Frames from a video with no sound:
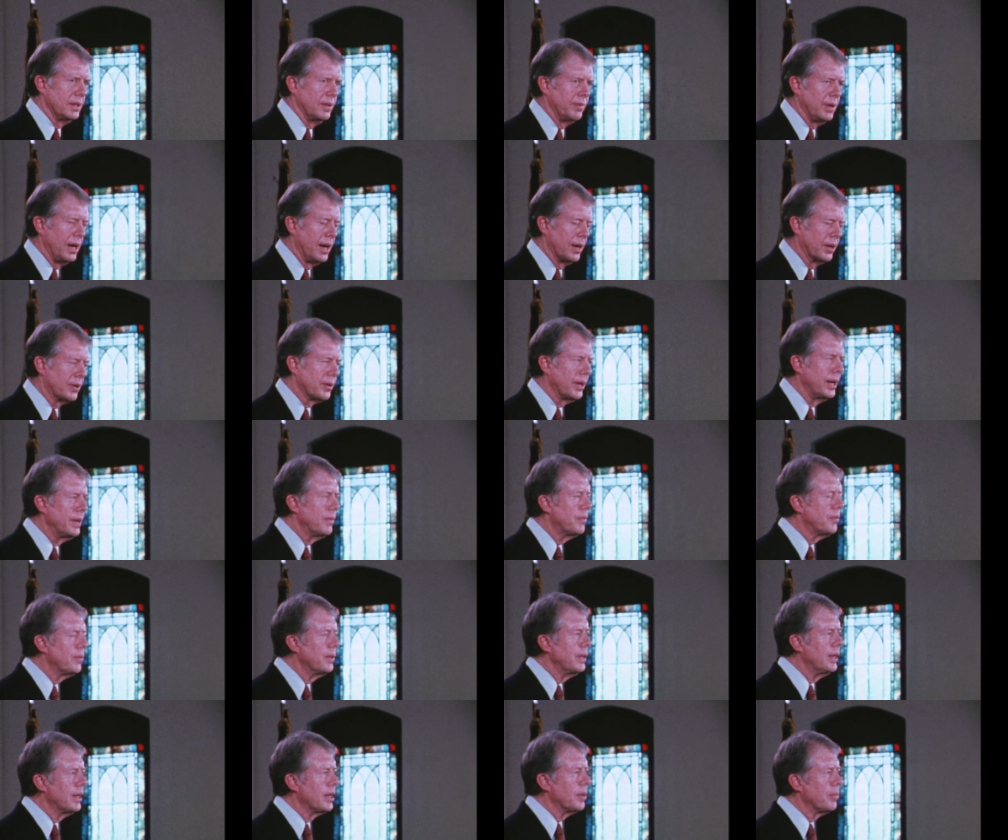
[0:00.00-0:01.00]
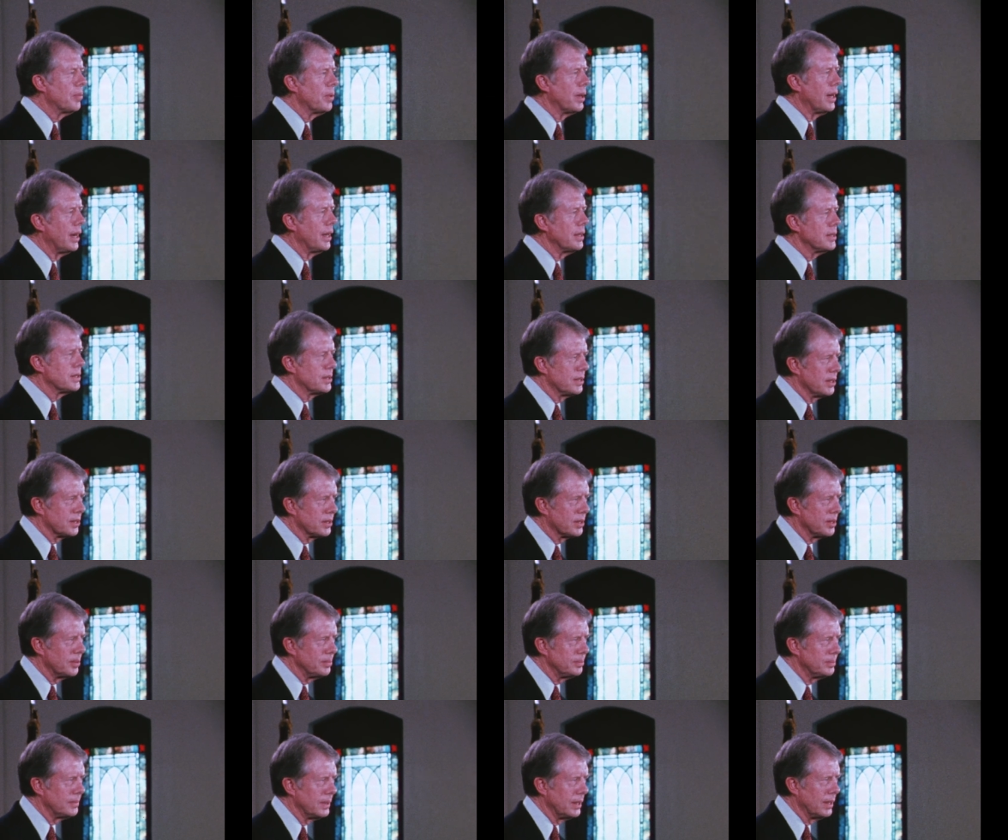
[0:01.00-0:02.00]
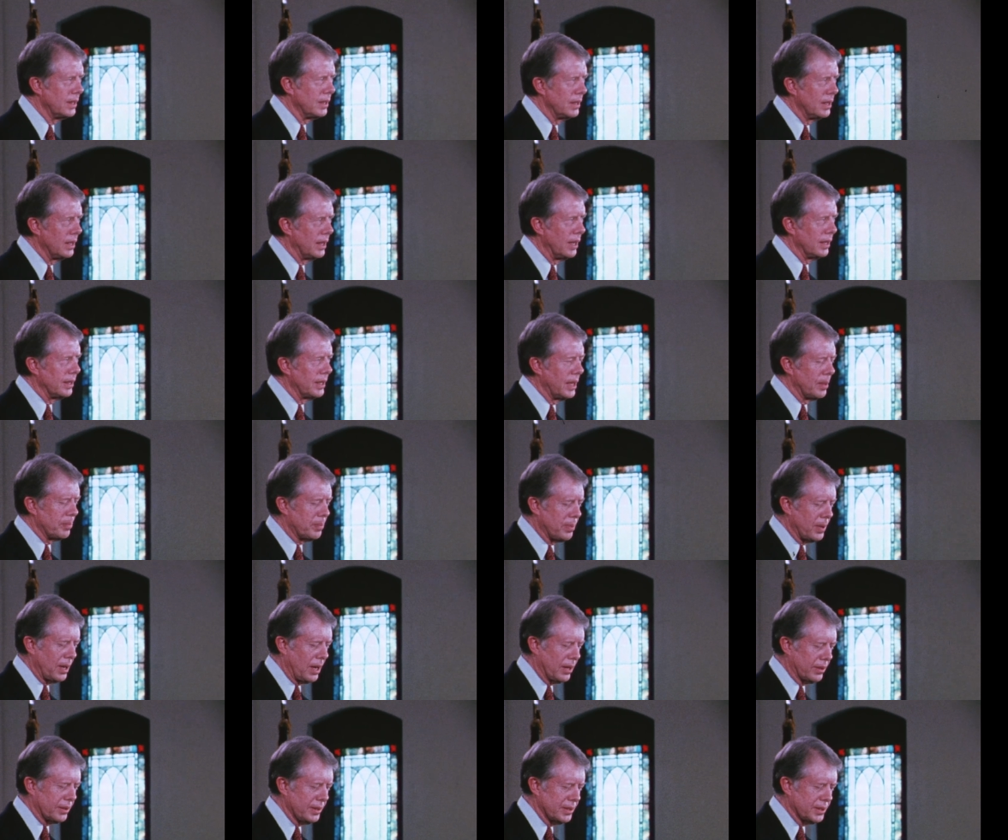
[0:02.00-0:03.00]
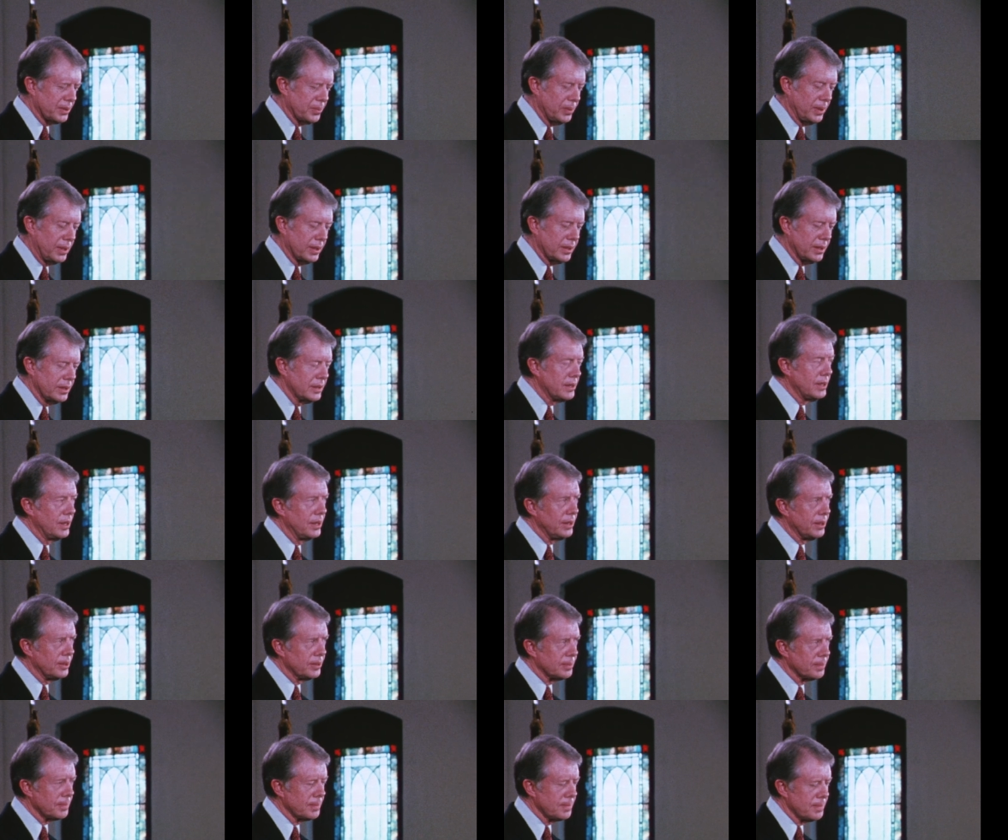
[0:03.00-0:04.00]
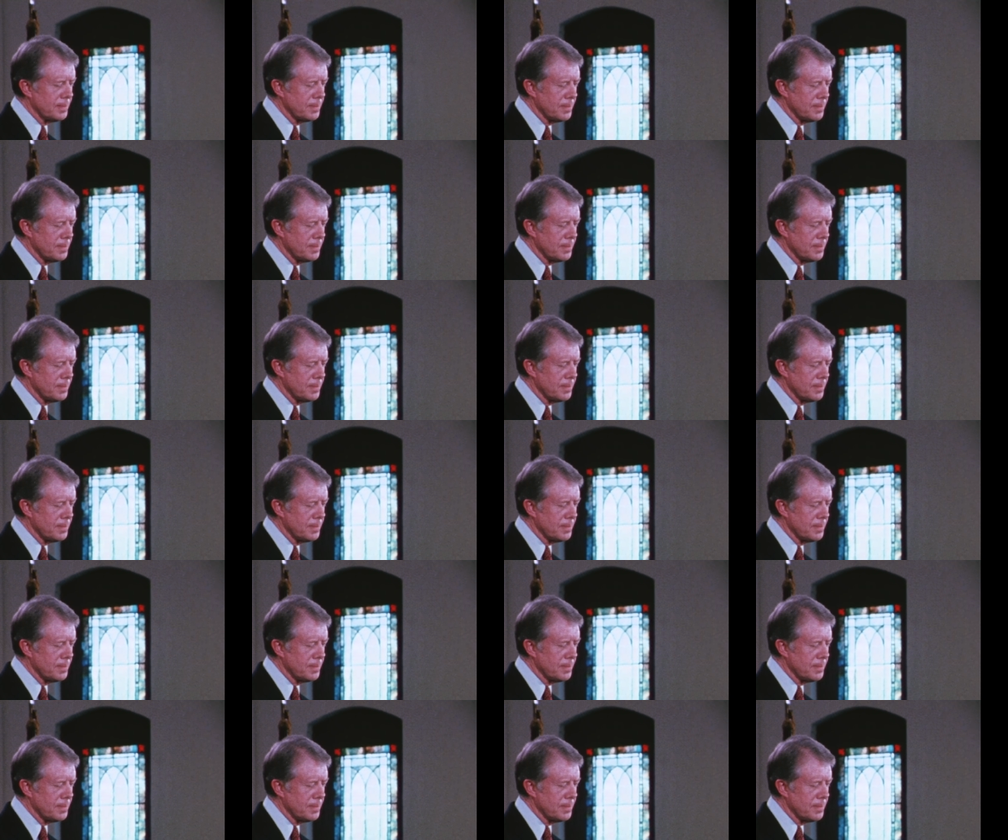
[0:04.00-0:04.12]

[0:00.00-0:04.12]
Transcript: of our great free enterprise system, and that progress will continue.